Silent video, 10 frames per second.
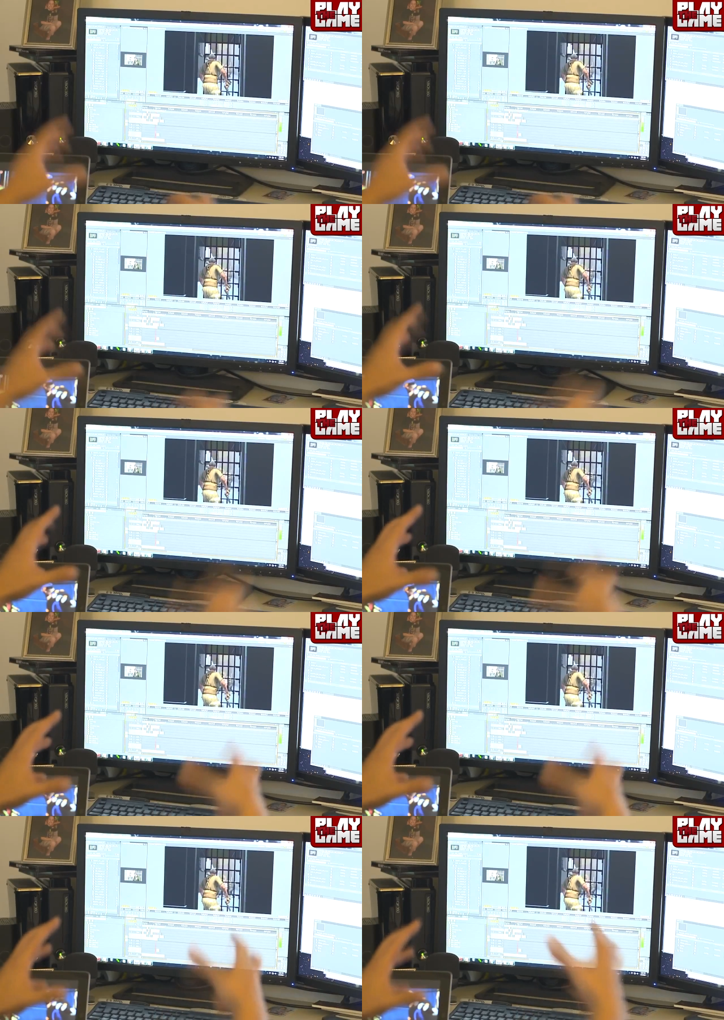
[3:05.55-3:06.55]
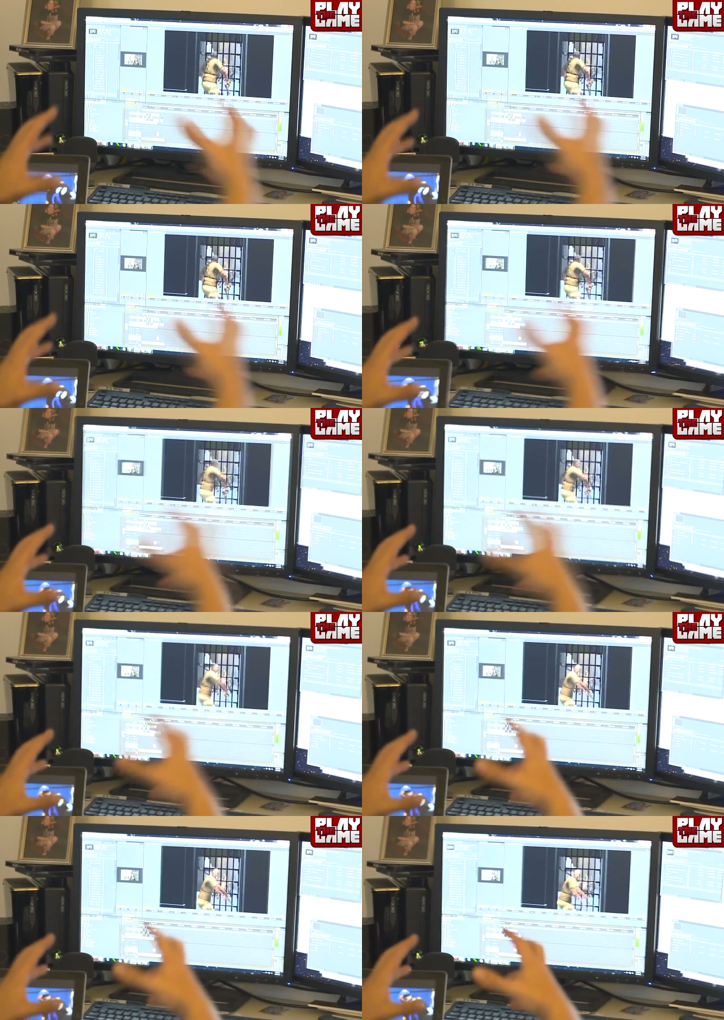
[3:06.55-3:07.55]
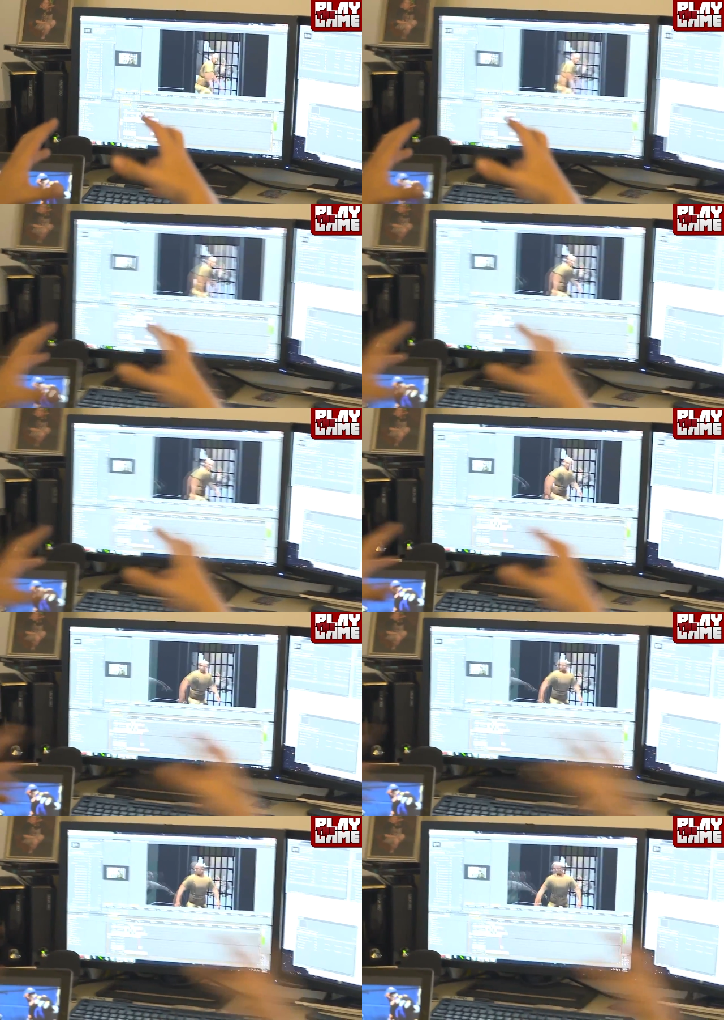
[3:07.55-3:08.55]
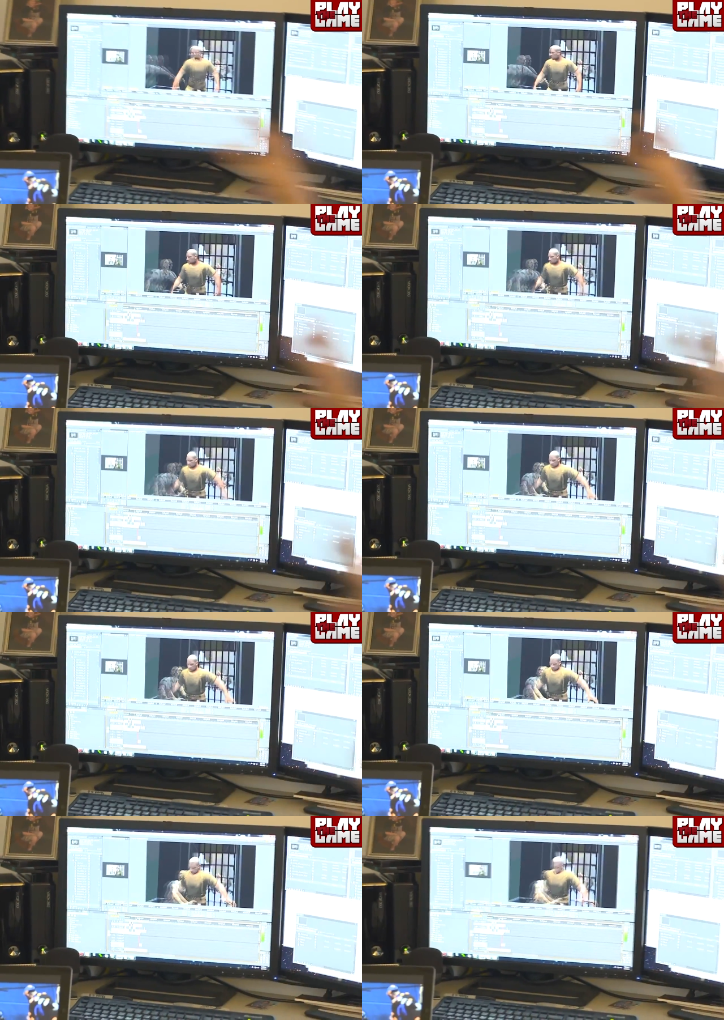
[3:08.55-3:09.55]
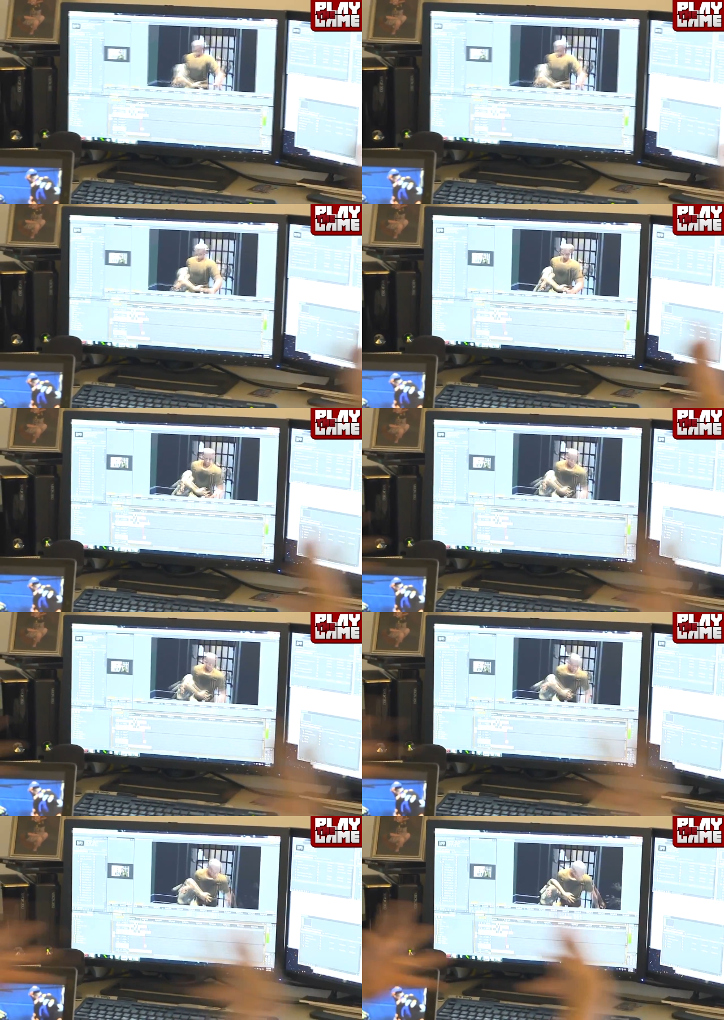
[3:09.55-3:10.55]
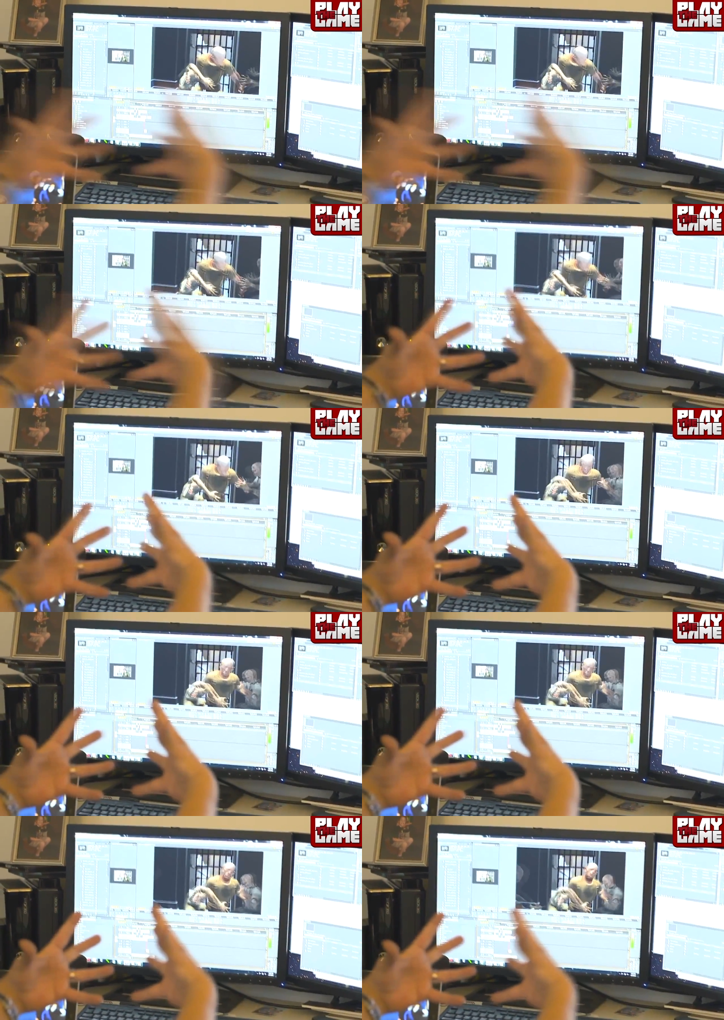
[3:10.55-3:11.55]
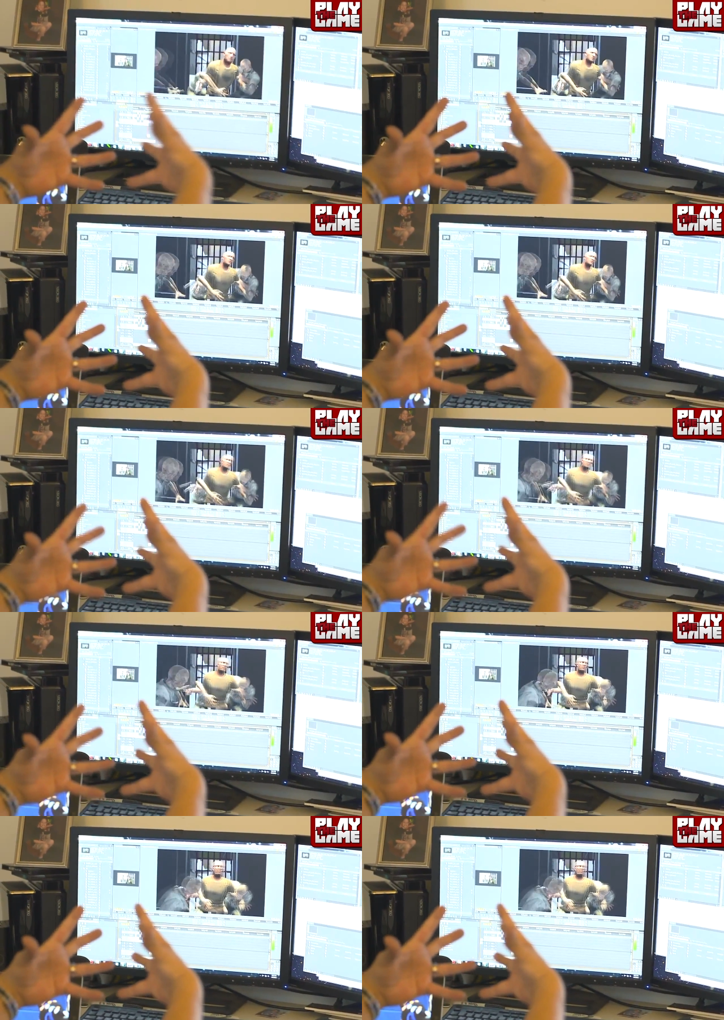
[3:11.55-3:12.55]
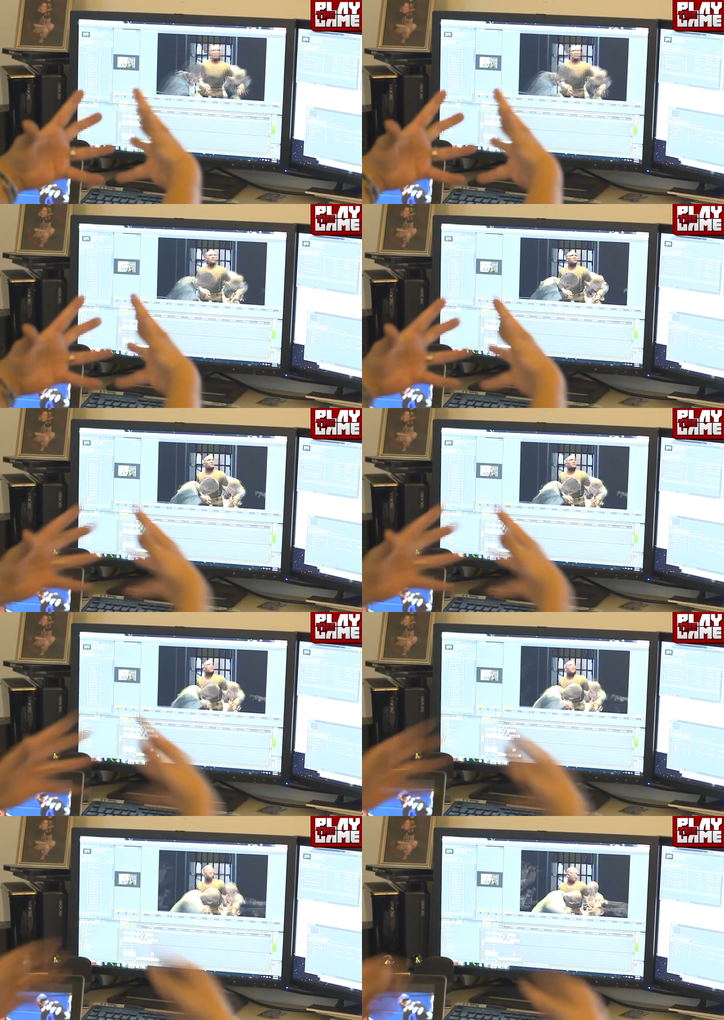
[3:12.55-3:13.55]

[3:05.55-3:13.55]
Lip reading: (no speaker visible)